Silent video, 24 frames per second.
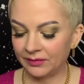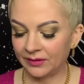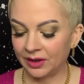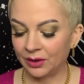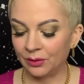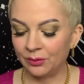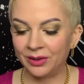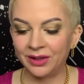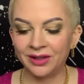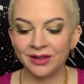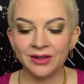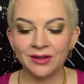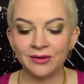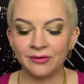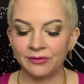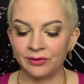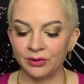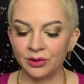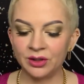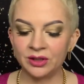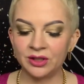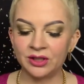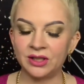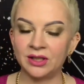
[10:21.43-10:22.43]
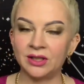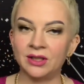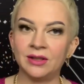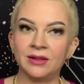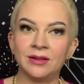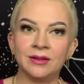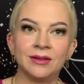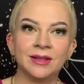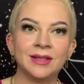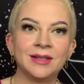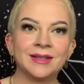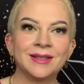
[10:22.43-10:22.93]
Wheel of
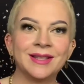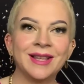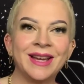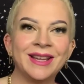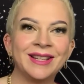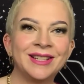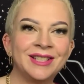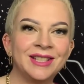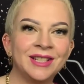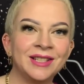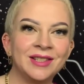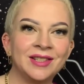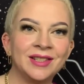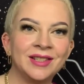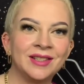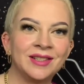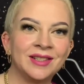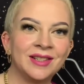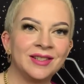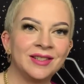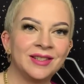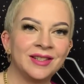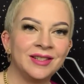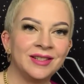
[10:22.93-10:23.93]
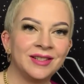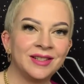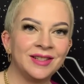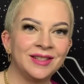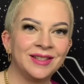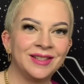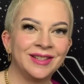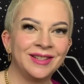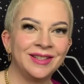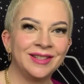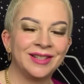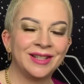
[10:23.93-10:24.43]
Fortune. This, that, ching, ching, ching, ching, ching,
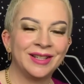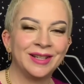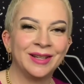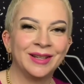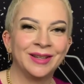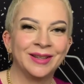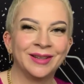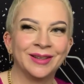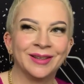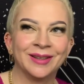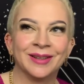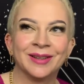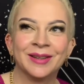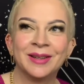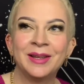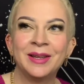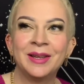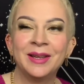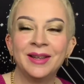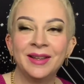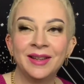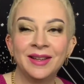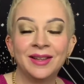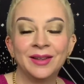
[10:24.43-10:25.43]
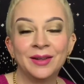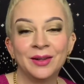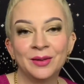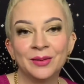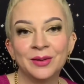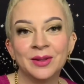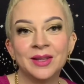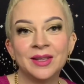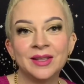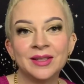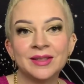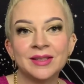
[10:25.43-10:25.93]
ching, ching.
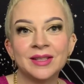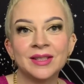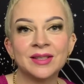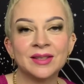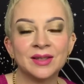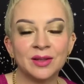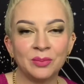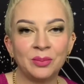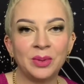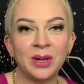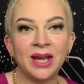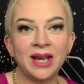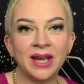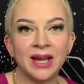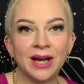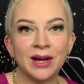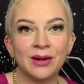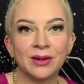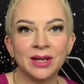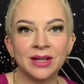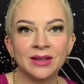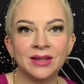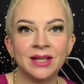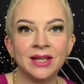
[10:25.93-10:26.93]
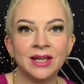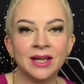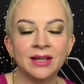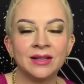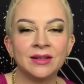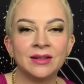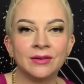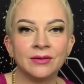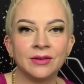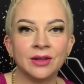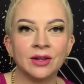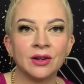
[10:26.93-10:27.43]
Well, this is the payout at the end
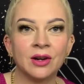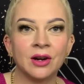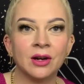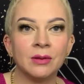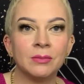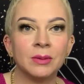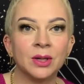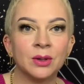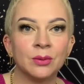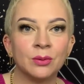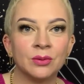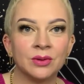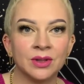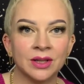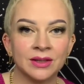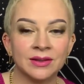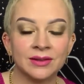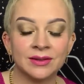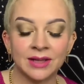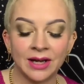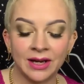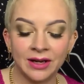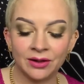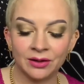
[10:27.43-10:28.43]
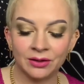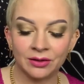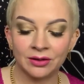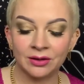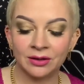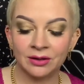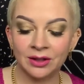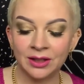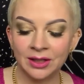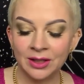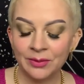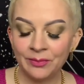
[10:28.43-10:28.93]
of the karmic cycle.